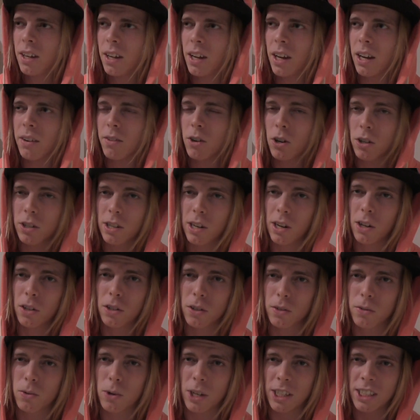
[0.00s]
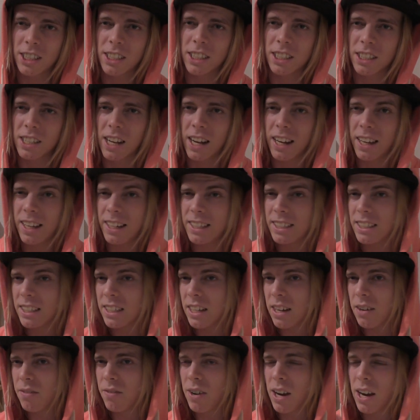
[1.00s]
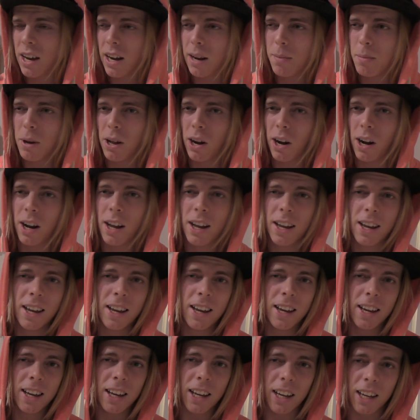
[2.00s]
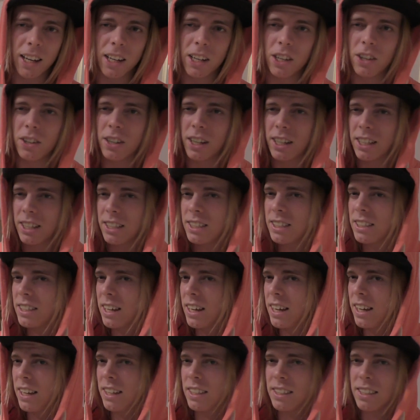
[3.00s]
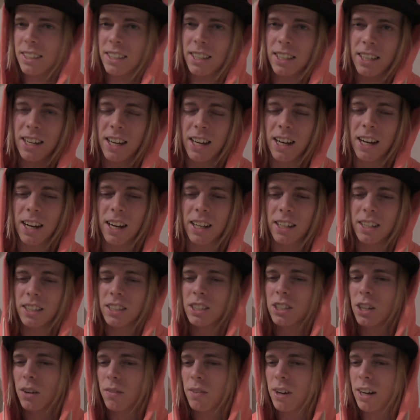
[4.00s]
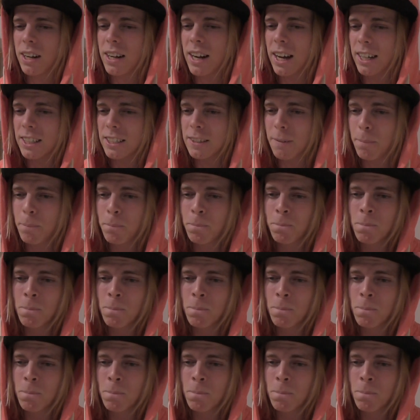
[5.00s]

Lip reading: And I've gotten a lot of questions like, is it available in the United States, in England, and stuff like that.